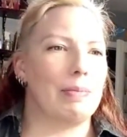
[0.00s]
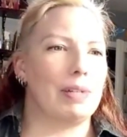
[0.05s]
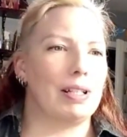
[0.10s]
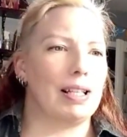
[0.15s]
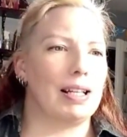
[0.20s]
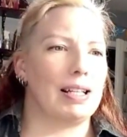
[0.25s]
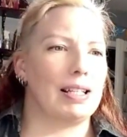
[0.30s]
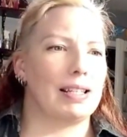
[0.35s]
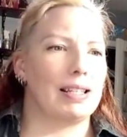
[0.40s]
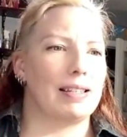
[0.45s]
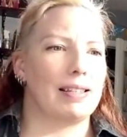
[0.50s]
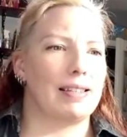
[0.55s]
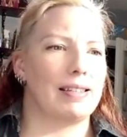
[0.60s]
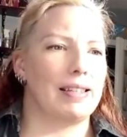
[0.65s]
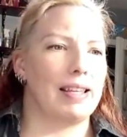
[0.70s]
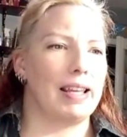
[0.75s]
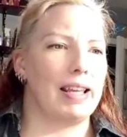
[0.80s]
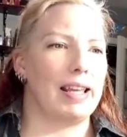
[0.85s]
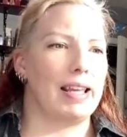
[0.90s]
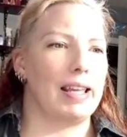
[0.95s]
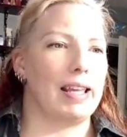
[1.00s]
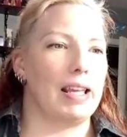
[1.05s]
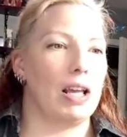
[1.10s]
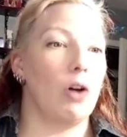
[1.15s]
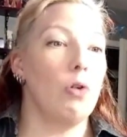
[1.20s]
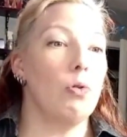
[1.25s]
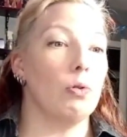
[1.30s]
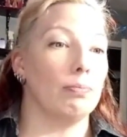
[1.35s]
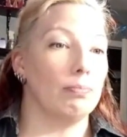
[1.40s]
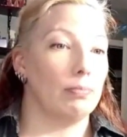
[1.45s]
Let's see.
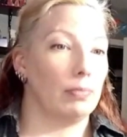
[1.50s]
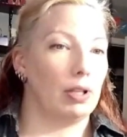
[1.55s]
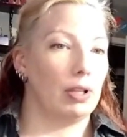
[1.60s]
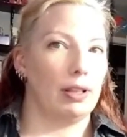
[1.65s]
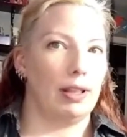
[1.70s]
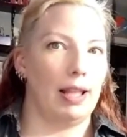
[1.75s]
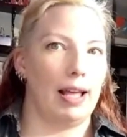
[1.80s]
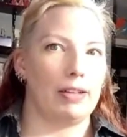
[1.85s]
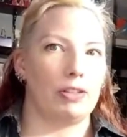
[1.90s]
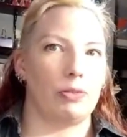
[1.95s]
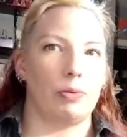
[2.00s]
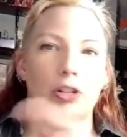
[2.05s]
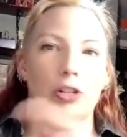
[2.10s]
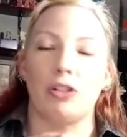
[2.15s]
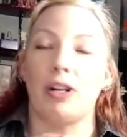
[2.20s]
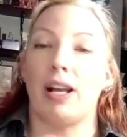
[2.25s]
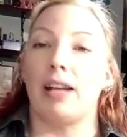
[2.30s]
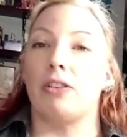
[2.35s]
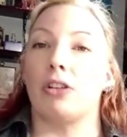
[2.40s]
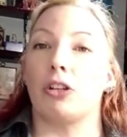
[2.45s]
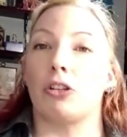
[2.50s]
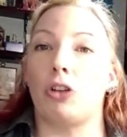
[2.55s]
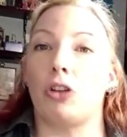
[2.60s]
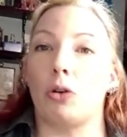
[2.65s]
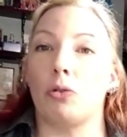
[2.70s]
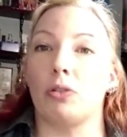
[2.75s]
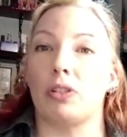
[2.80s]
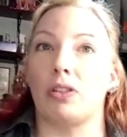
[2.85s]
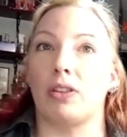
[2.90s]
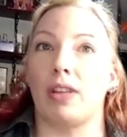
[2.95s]
Oh, last question. I took
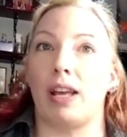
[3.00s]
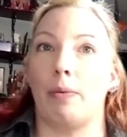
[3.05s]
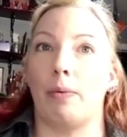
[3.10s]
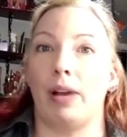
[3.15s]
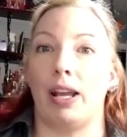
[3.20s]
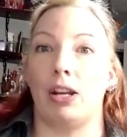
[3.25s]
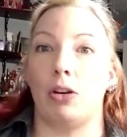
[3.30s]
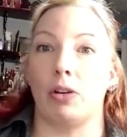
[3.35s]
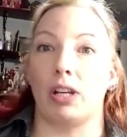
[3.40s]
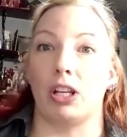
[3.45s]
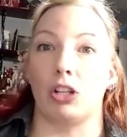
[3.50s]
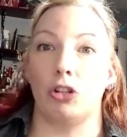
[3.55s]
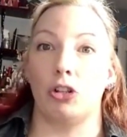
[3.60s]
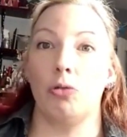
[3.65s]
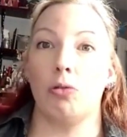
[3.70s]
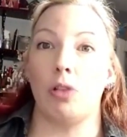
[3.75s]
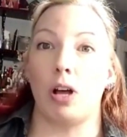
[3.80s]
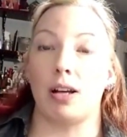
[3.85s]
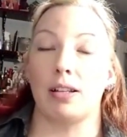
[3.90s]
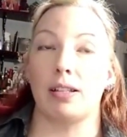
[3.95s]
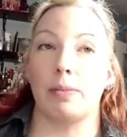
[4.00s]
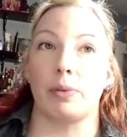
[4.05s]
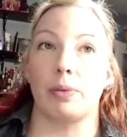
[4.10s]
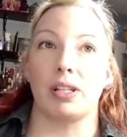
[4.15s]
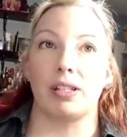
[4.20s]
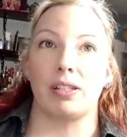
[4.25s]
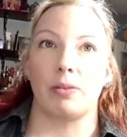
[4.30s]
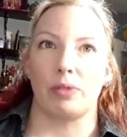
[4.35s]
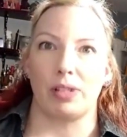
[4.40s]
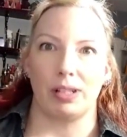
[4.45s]
notes so that way I don't get too lost
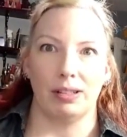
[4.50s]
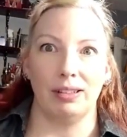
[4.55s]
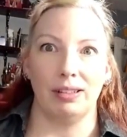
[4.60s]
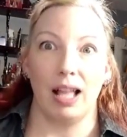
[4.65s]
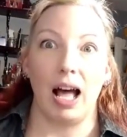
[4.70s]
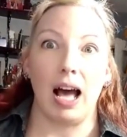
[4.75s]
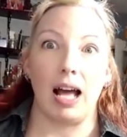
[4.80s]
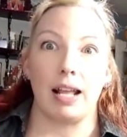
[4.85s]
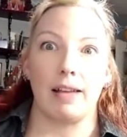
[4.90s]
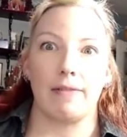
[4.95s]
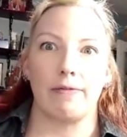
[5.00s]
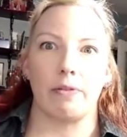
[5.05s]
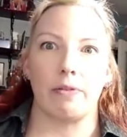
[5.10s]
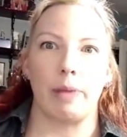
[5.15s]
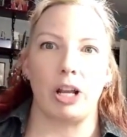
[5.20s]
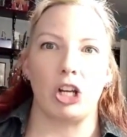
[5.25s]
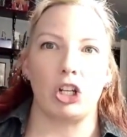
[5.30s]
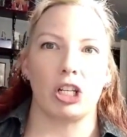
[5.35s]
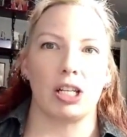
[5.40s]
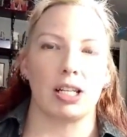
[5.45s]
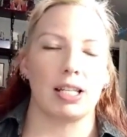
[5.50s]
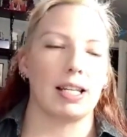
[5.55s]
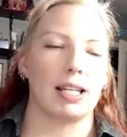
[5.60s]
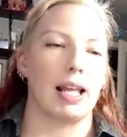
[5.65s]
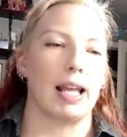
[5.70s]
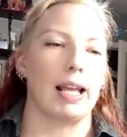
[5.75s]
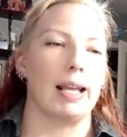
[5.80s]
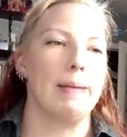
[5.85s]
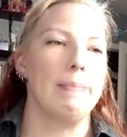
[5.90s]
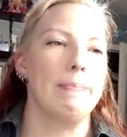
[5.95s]
because there was a lot of information
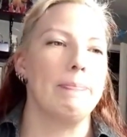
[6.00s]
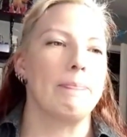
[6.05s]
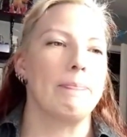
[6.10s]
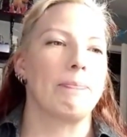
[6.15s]
today,